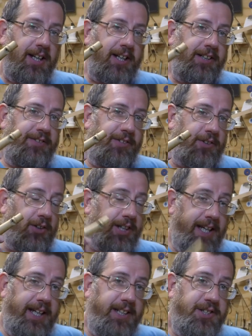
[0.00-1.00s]
And if you've got
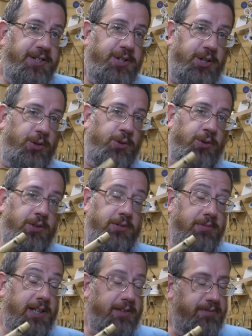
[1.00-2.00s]
kids, or
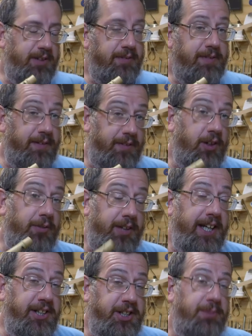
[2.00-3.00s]
well, if you've got
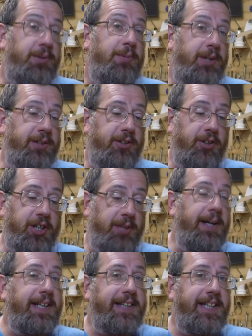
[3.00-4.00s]
kids, you're probably not going
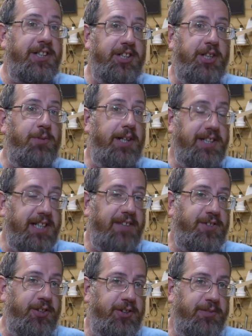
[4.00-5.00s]
to make these anyway to
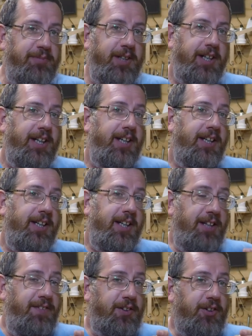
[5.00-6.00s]
give to them.
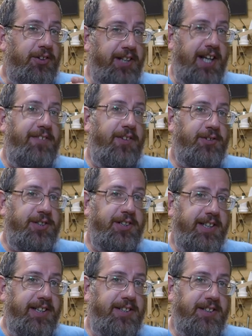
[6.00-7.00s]
If you've got nephews and
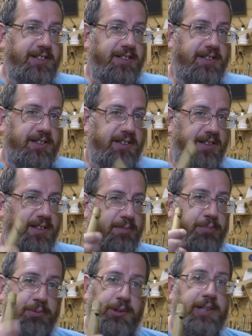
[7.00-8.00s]
nieces,
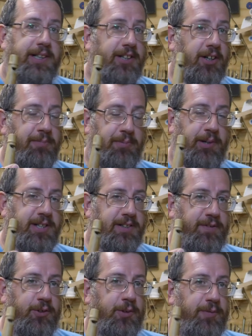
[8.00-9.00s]
brilliant
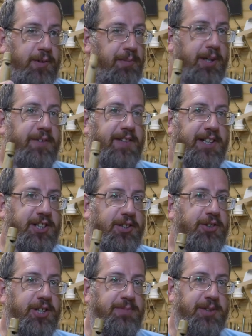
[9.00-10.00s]
present for them for birthdays and
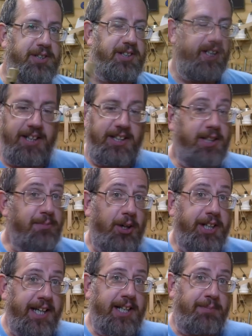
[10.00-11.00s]
Christmas. You
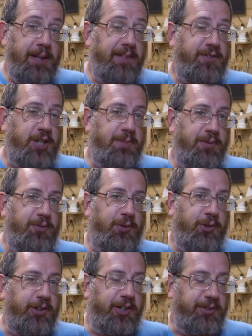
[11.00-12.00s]
might get in a bit of trouble
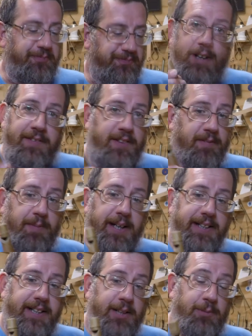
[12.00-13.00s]
for her though. If you've
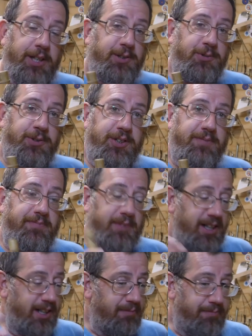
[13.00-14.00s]
made any whistles,
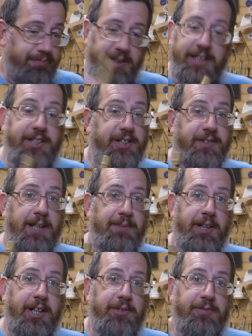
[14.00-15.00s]
please do let
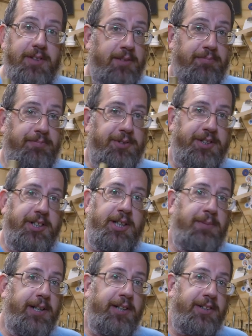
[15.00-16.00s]
me know. I'd
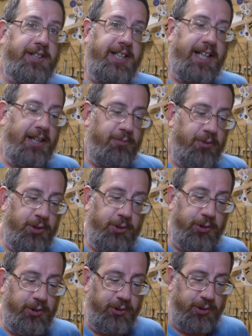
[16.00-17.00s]
certainly be interested to hear
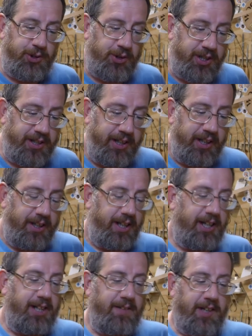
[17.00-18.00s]
your thoughts on it,
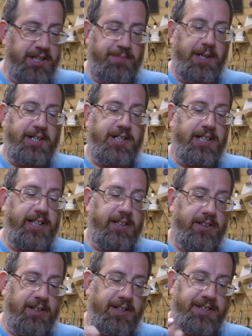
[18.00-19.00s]
especially,
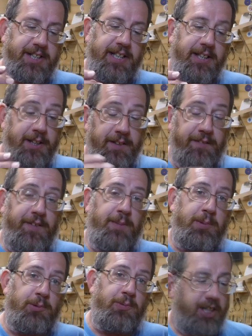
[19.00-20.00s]
like I say, the
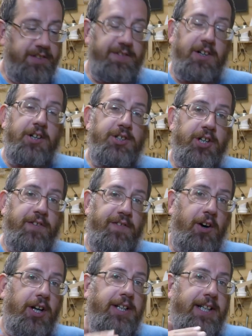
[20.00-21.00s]
fipple. As far as I could
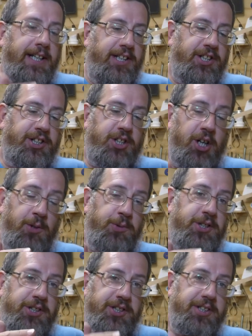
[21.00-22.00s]
find, it just
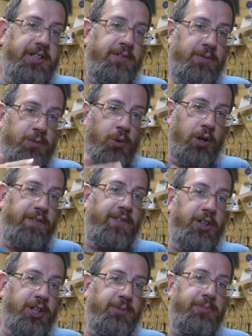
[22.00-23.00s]
alters of what
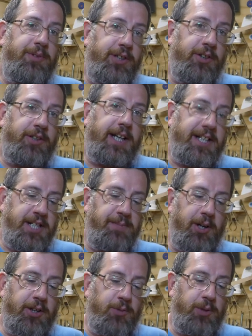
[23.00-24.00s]
volume you can actually
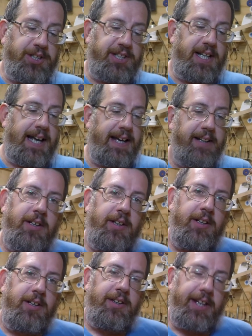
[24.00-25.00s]
blow the whistle at.
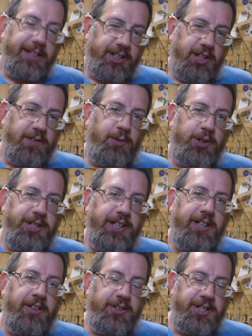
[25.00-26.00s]
Thanks a lot for
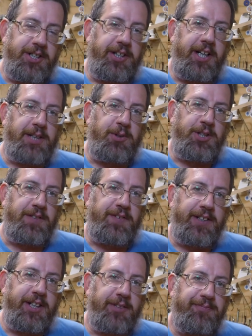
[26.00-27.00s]
watching, and I'll see you in the next project
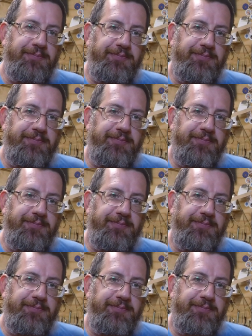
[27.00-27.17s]
video.